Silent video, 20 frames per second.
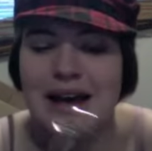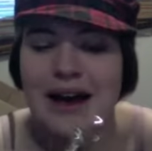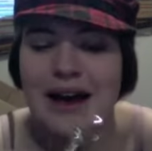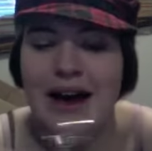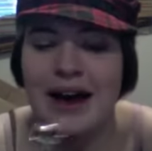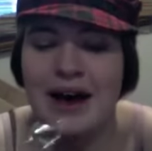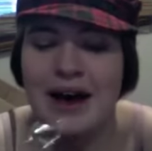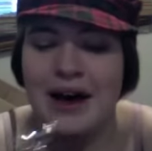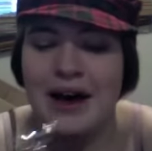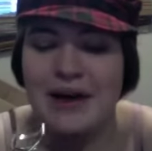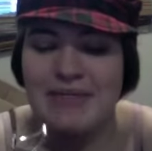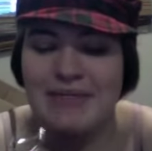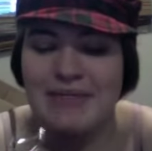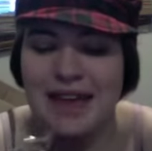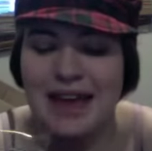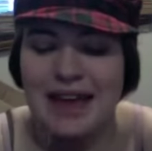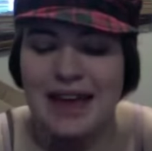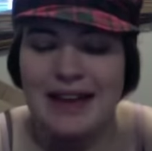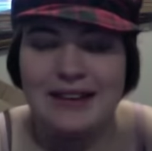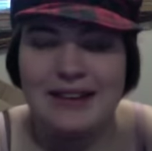
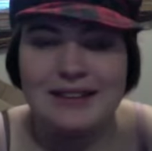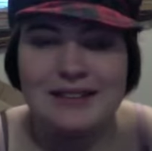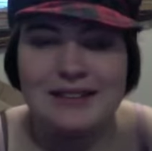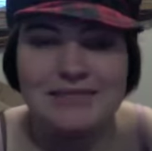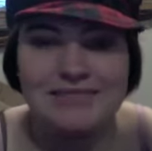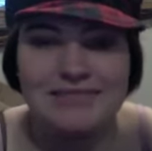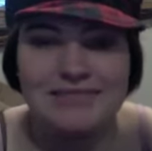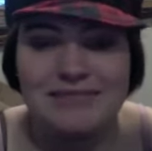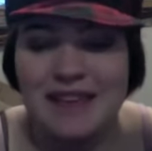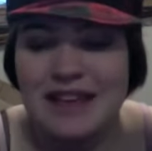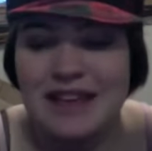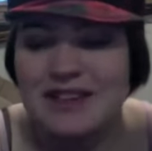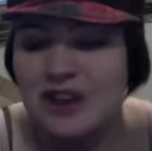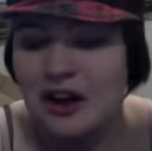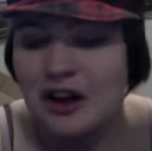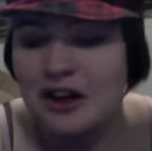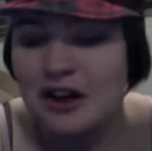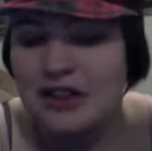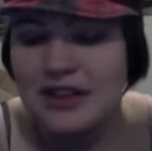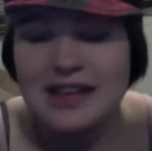And
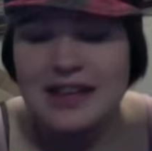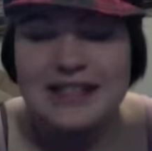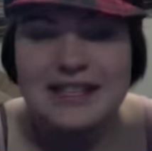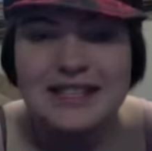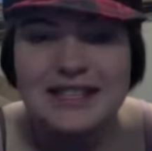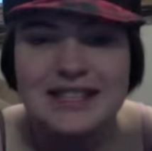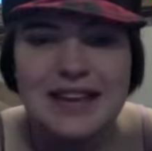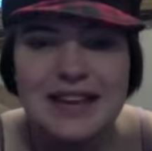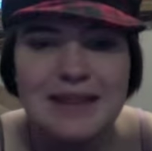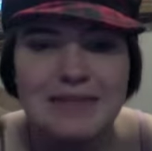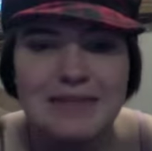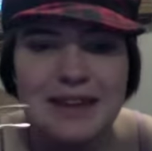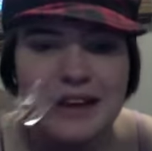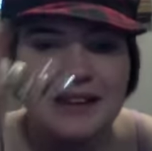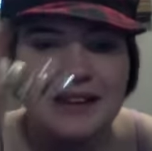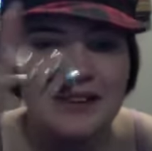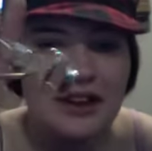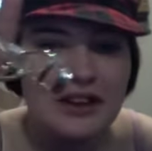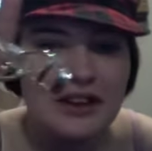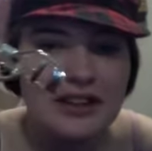it's the same
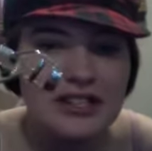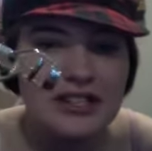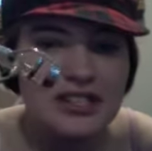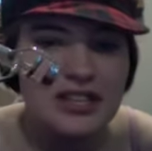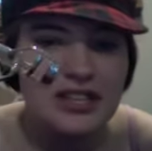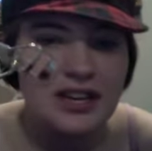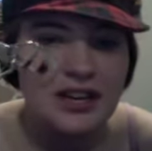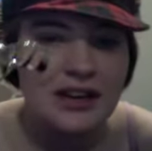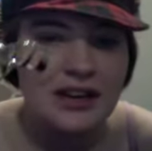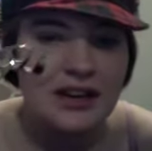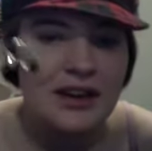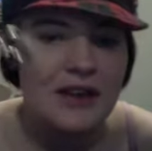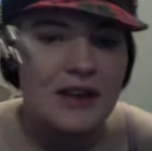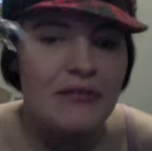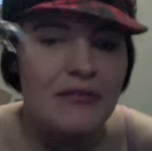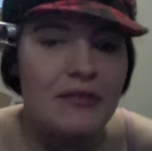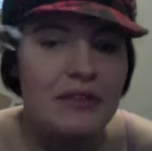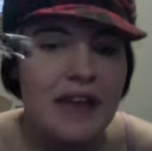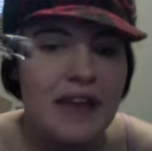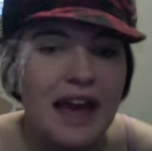technology
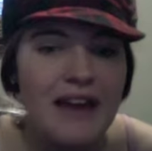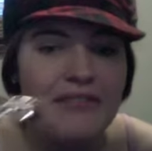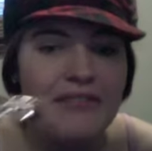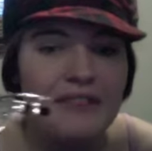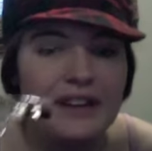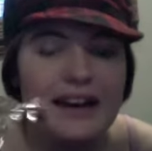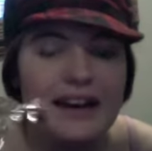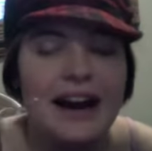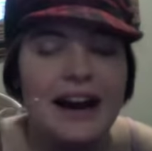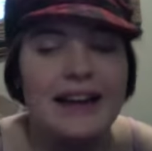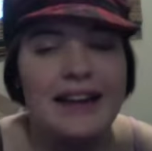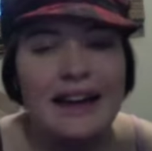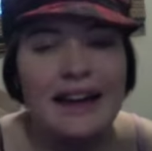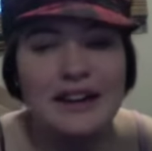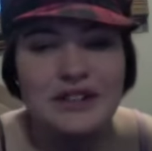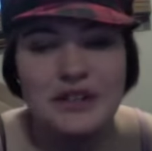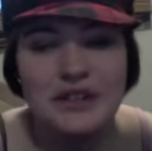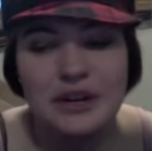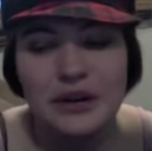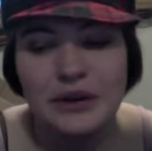with every
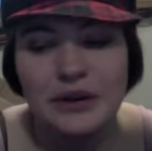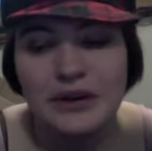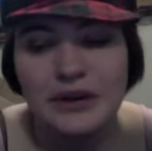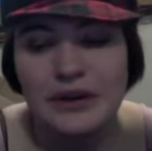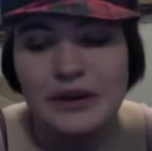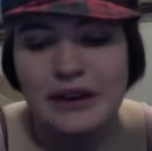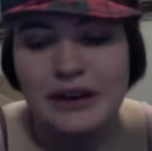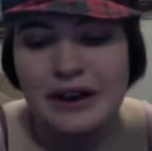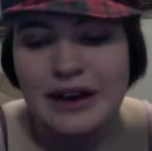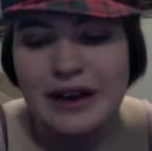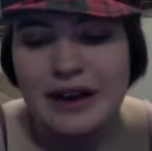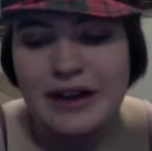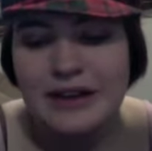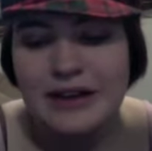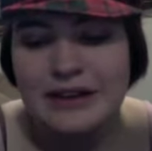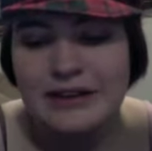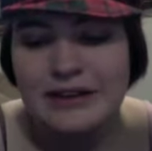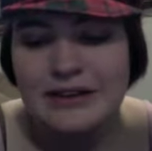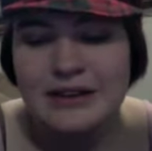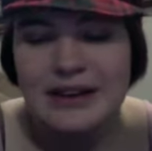eyelash curler,
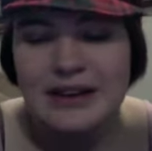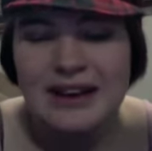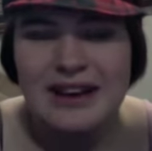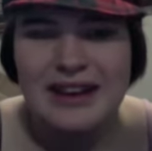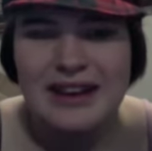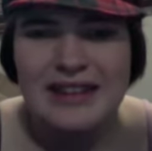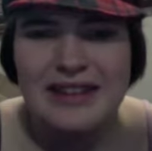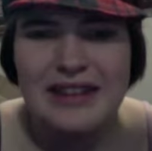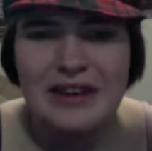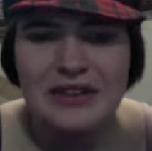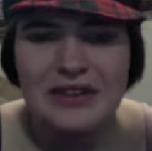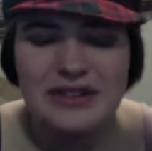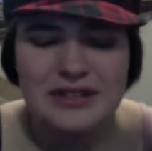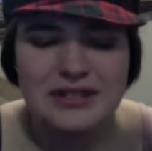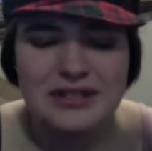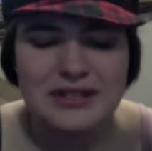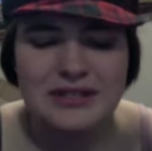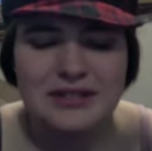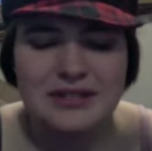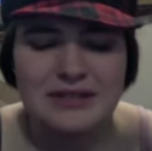and they're
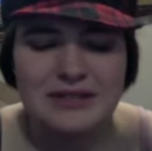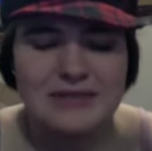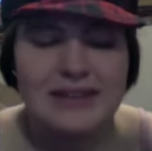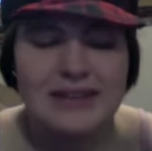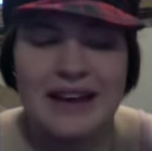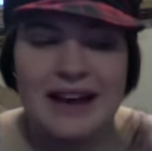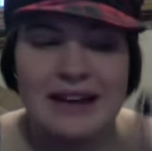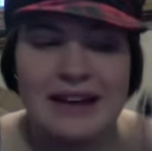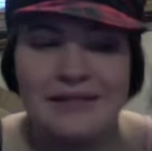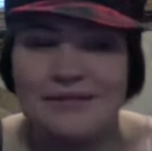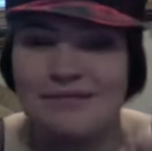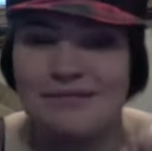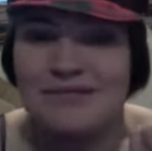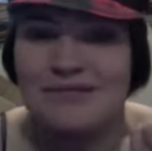just, yeah,